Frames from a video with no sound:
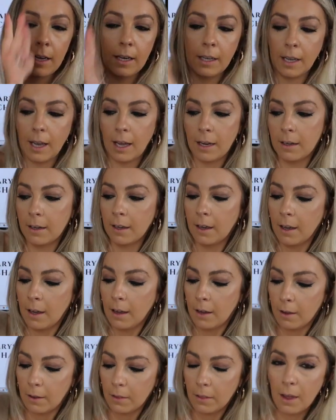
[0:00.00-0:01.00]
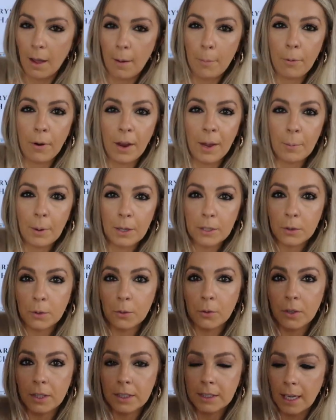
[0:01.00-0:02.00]
And again, they're pretty much
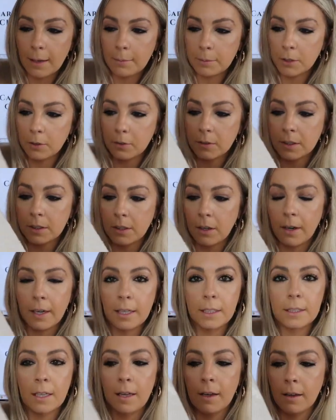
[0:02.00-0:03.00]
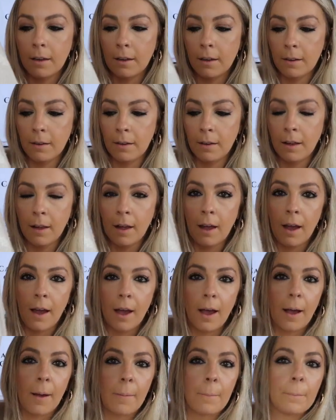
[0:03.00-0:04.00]
all the same sort of size,
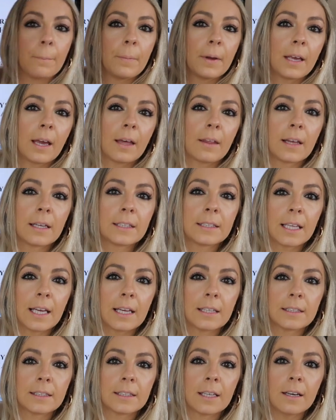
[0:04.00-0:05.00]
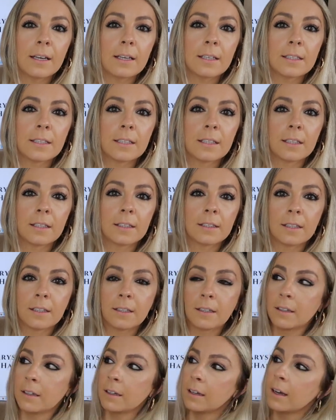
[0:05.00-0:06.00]
but yeah, that's the inside,
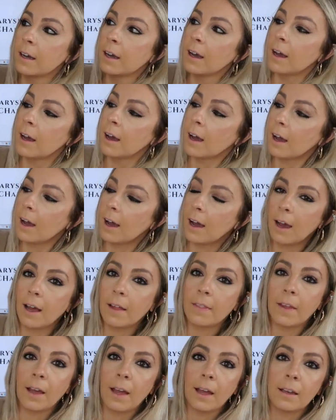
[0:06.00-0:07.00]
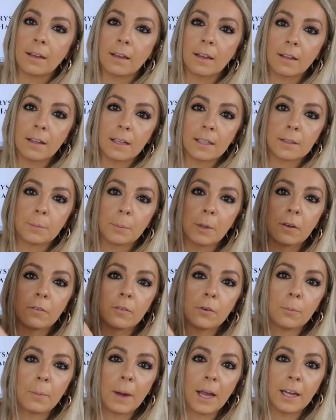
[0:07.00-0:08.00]
and then this
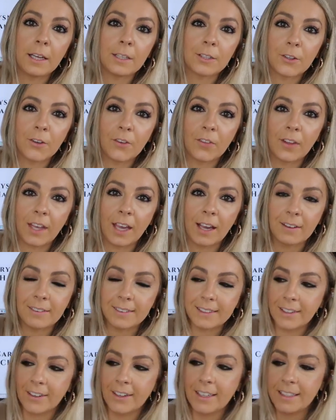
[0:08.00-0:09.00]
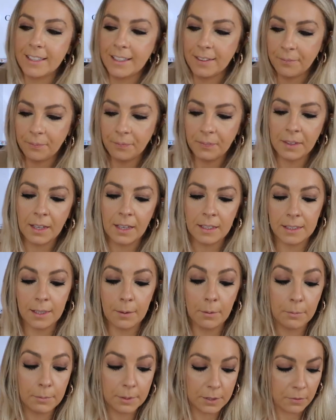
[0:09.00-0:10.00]
beautiful beige on the outside. So that
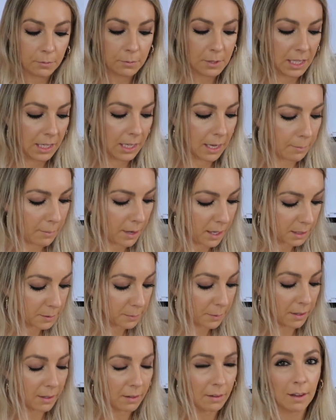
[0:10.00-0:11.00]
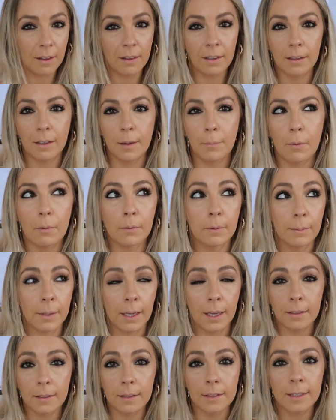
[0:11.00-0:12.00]
one was from TK Maxx, but I think they probably
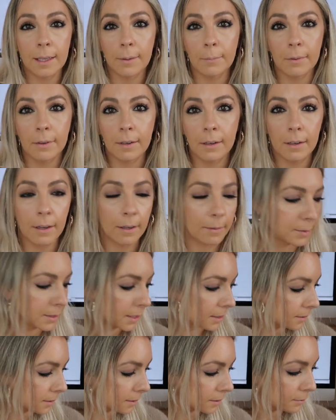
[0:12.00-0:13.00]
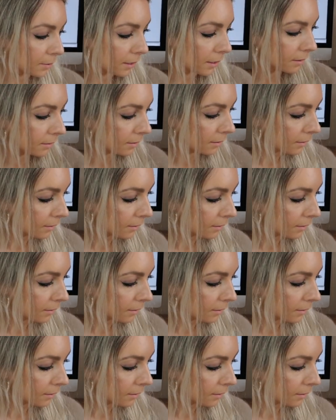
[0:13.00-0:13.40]
have the same one in Homesense as well.